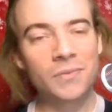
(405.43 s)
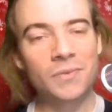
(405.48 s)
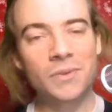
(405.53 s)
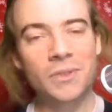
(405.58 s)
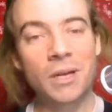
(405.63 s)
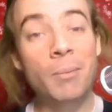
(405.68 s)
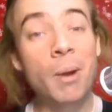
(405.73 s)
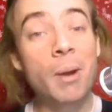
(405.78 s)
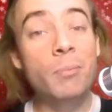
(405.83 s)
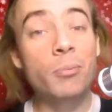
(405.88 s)

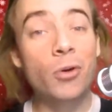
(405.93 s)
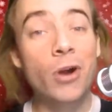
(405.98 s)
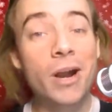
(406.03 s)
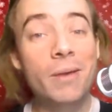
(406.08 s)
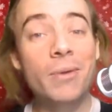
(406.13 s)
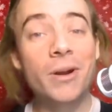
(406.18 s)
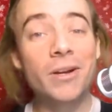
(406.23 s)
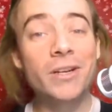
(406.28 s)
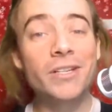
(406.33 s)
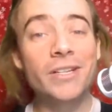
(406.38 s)
my
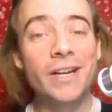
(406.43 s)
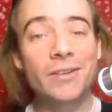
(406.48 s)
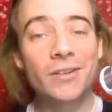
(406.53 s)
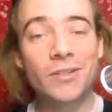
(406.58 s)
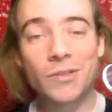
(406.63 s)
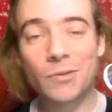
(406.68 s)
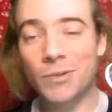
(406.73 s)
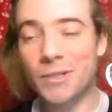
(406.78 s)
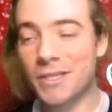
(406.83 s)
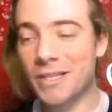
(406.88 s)
primary
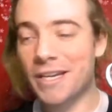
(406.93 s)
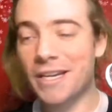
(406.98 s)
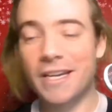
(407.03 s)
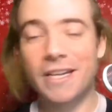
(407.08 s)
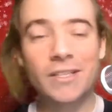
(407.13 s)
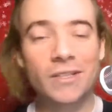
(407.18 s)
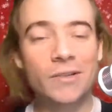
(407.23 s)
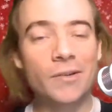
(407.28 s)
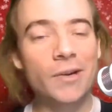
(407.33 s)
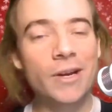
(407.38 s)
channels, the ones I
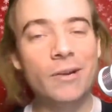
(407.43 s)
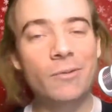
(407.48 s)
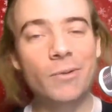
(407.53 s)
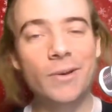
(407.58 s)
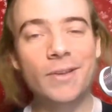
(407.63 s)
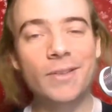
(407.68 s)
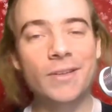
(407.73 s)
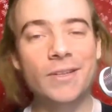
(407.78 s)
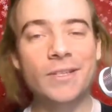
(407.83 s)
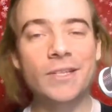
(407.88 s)
integrate
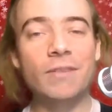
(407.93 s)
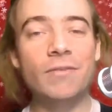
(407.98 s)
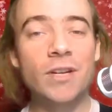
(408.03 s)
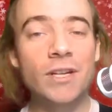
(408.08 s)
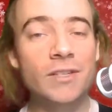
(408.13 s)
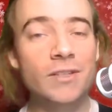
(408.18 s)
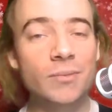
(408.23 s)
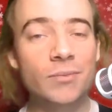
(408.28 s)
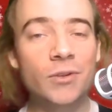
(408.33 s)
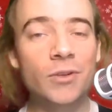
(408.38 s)
with, because I've
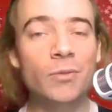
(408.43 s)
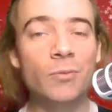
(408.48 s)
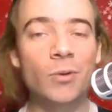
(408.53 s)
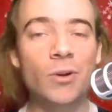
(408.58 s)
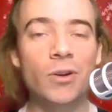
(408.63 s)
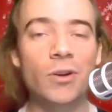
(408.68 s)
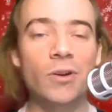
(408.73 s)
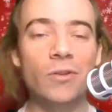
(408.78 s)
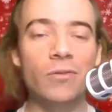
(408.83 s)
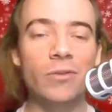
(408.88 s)
done some good
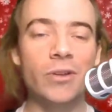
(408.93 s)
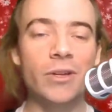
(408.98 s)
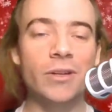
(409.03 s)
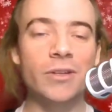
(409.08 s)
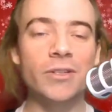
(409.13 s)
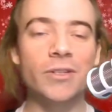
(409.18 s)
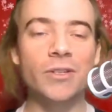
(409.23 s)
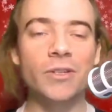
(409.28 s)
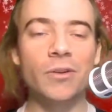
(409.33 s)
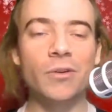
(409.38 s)
work over there
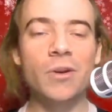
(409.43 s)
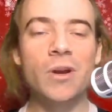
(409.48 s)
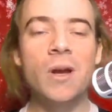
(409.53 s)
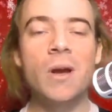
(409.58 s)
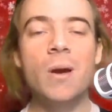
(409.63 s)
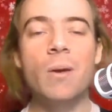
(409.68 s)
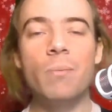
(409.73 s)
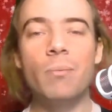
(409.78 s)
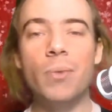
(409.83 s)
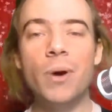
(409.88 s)
too.
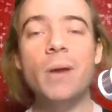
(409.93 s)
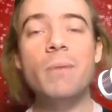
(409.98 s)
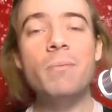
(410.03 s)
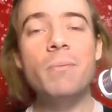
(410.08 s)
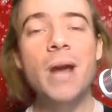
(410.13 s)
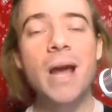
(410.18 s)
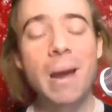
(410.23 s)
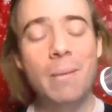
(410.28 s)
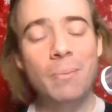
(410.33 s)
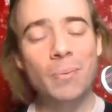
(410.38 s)
Button
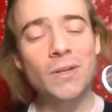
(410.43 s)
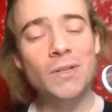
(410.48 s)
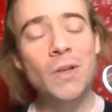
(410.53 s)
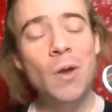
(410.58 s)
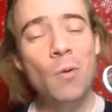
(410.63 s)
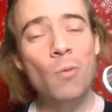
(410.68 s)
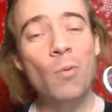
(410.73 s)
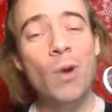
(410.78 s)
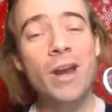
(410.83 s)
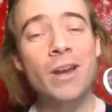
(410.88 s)
Mappers,
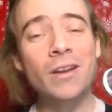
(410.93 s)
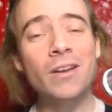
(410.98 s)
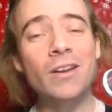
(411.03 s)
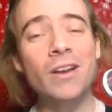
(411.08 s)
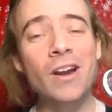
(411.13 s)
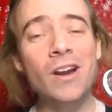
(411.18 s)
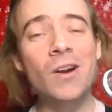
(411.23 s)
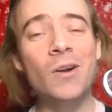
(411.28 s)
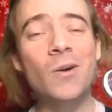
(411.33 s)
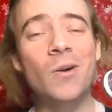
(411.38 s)
way to
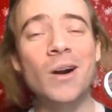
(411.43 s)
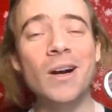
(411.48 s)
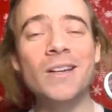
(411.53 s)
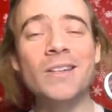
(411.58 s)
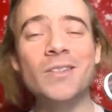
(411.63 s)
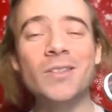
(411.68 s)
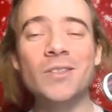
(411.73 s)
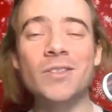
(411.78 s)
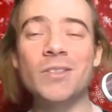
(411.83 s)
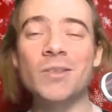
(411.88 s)
go,
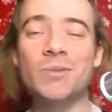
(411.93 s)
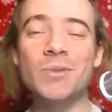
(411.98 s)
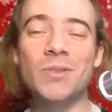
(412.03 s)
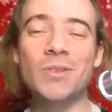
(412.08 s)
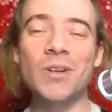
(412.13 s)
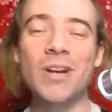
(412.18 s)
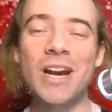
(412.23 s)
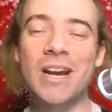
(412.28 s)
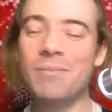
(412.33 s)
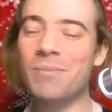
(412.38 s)
100
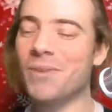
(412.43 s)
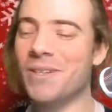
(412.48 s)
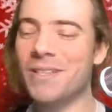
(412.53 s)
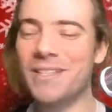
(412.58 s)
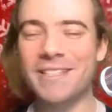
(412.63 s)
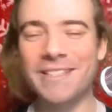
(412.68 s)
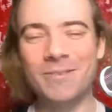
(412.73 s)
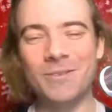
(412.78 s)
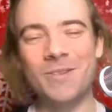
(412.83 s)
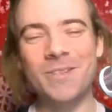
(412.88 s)

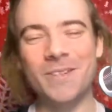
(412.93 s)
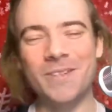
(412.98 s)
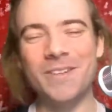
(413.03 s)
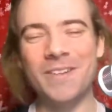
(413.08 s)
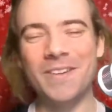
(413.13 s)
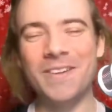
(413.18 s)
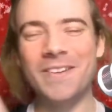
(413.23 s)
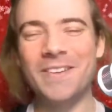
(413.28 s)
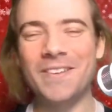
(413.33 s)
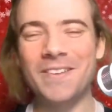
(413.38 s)
subscribers,
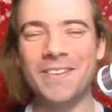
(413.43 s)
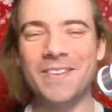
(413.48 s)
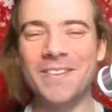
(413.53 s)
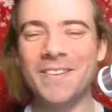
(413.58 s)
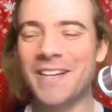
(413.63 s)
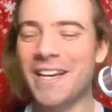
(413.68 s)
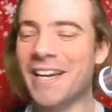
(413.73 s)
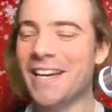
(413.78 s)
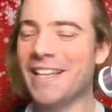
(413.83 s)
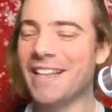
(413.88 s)
woohoo!
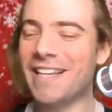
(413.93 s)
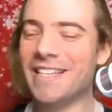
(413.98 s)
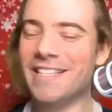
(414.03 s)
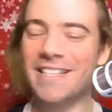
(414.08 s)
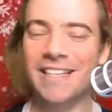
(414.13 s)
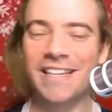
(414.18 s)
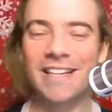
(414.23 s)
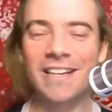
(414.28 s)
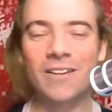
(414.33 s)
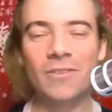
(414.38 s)
That's,
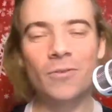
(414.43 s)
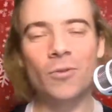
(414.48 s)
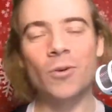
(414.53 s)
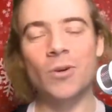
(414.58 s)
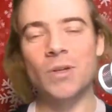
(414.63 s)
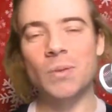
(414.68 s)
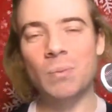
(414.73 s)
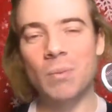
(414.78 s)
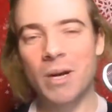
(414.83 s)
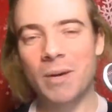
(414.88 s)
uh, of
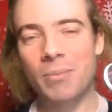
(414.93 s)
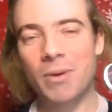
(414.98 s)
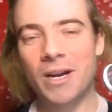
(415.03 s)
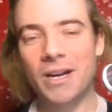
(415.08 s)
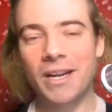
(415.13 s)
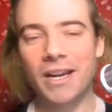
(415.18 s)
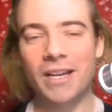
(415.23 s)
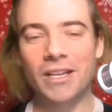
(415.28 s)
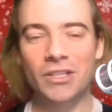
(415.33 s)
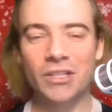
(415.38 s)
course, my
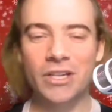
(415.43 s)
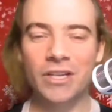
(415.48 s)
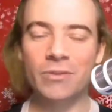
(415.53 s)
podcast channel